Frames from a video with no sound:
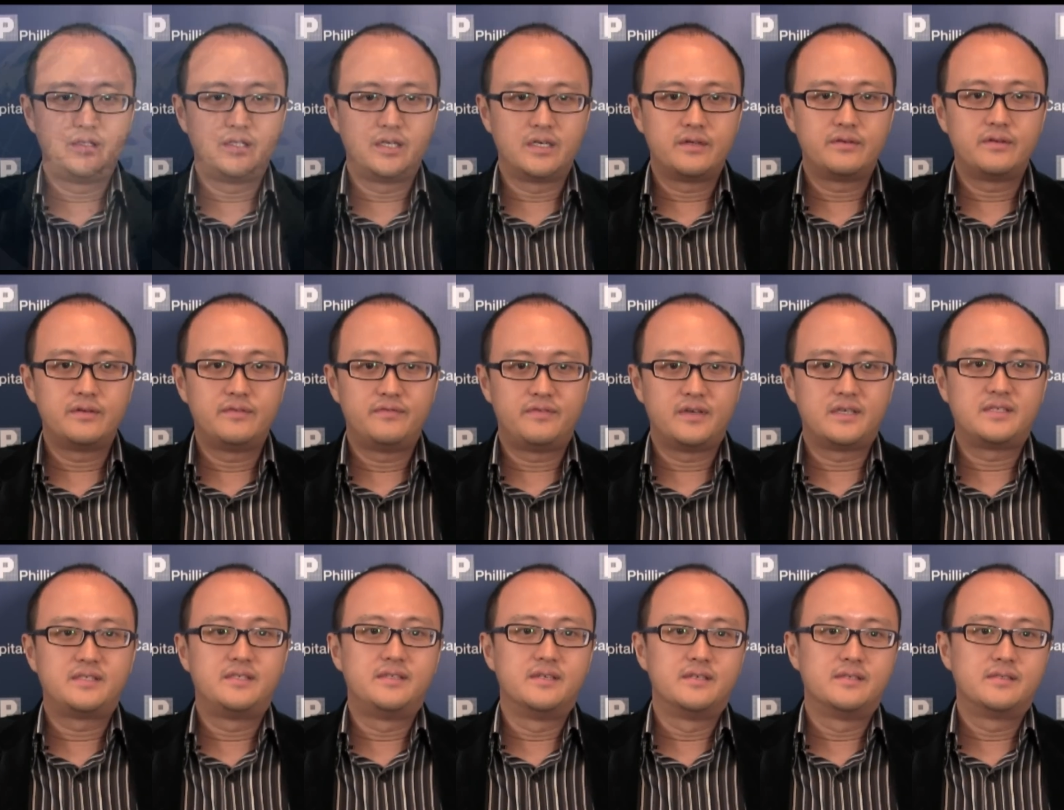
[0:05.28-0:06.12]
Dear
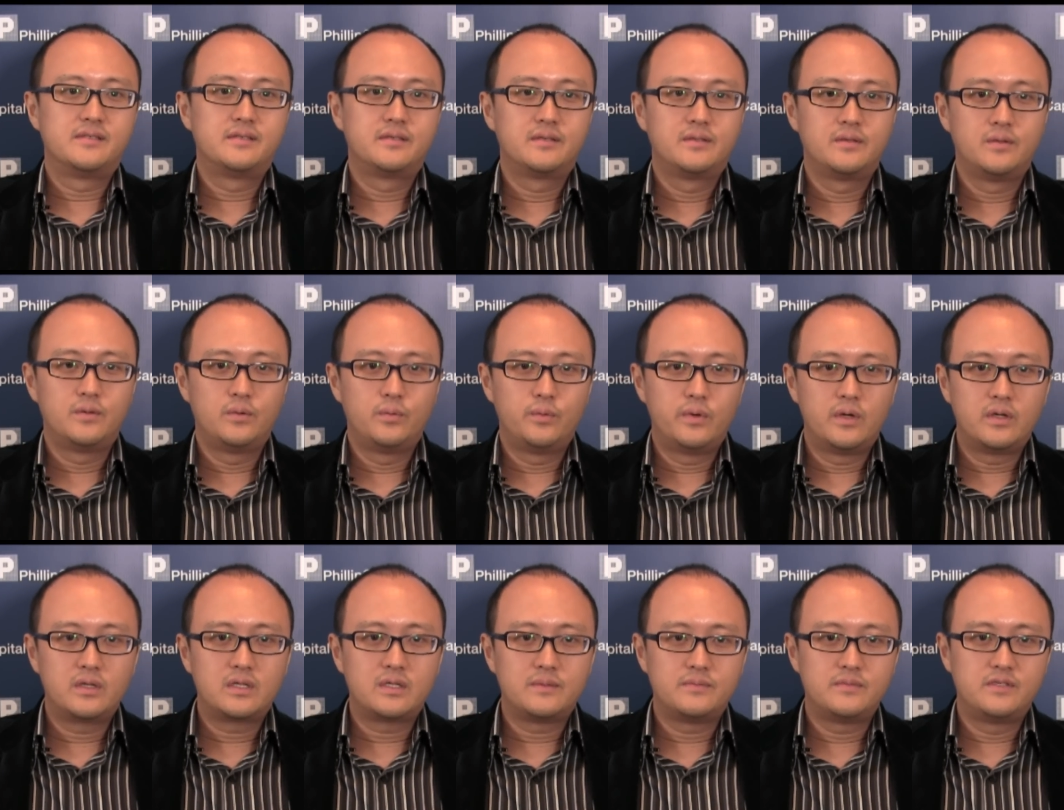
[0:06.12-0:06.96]
investors,
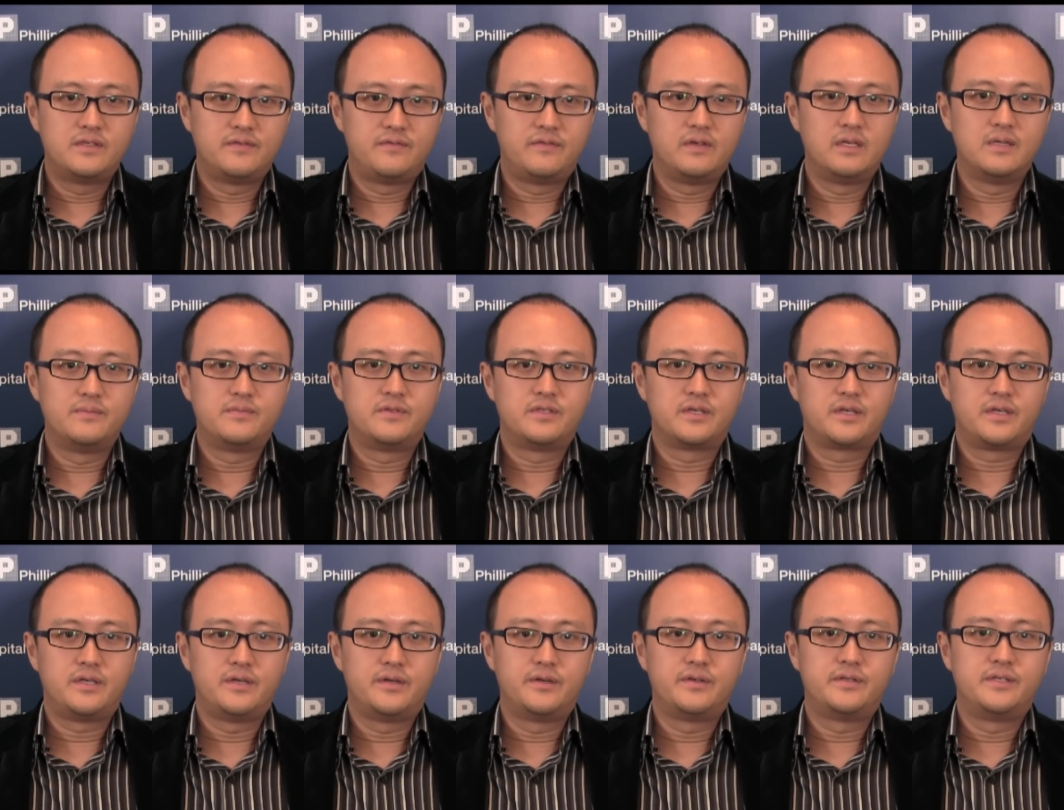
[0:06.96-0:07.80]
welcome to Phillip
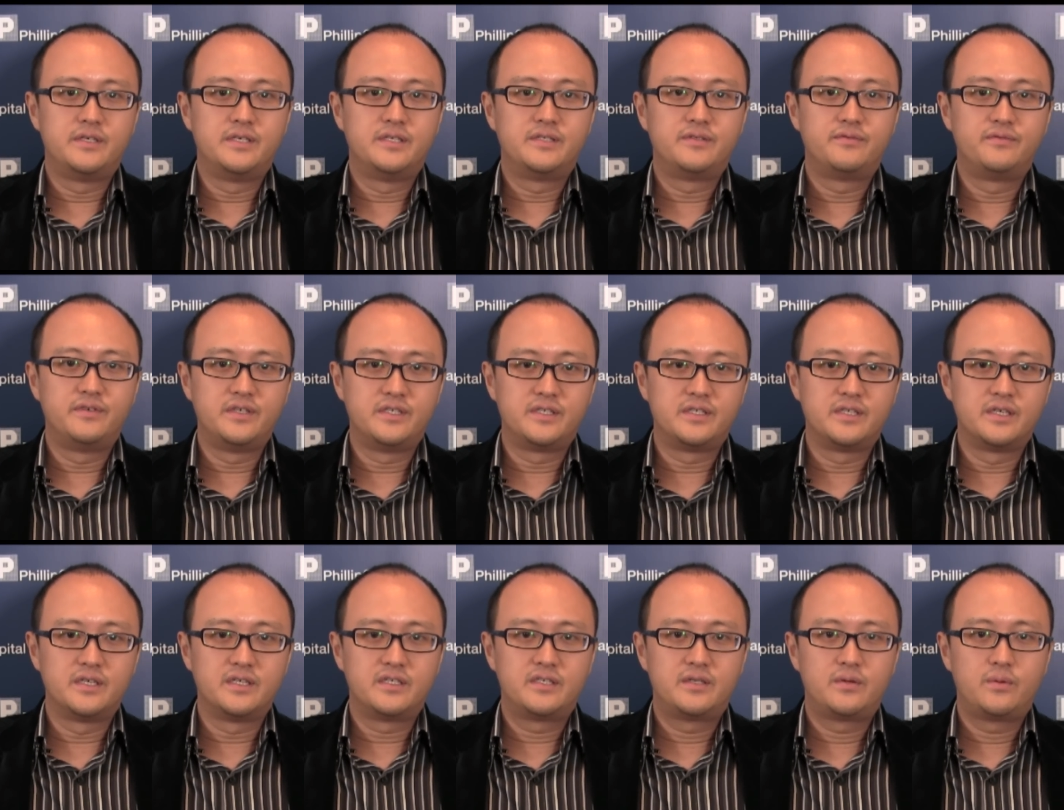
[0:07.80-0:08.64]
Securities
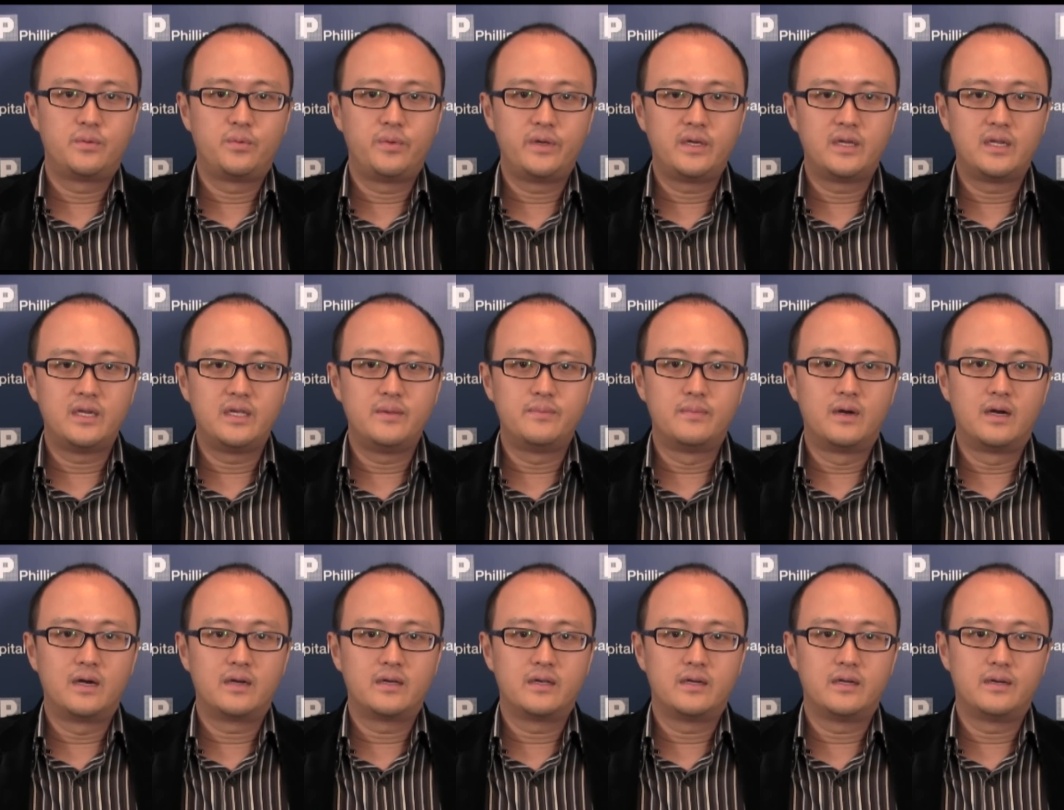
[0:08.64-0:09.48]
Research Weekly
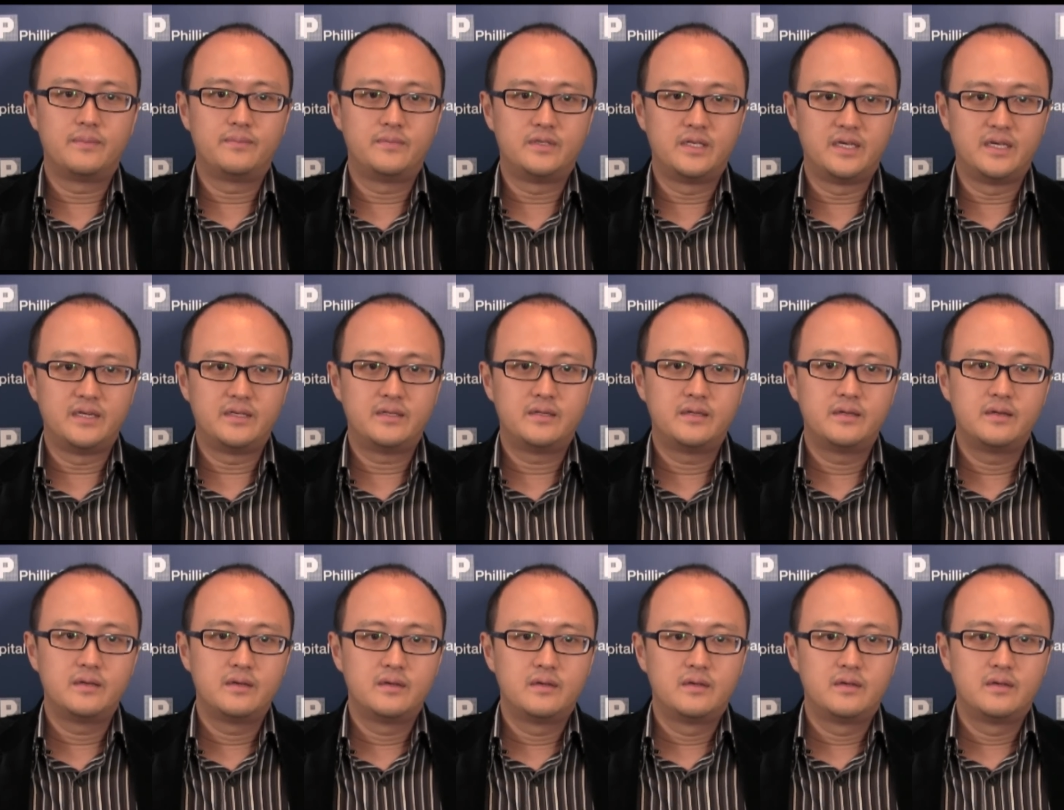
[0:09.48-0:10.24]
Market Update.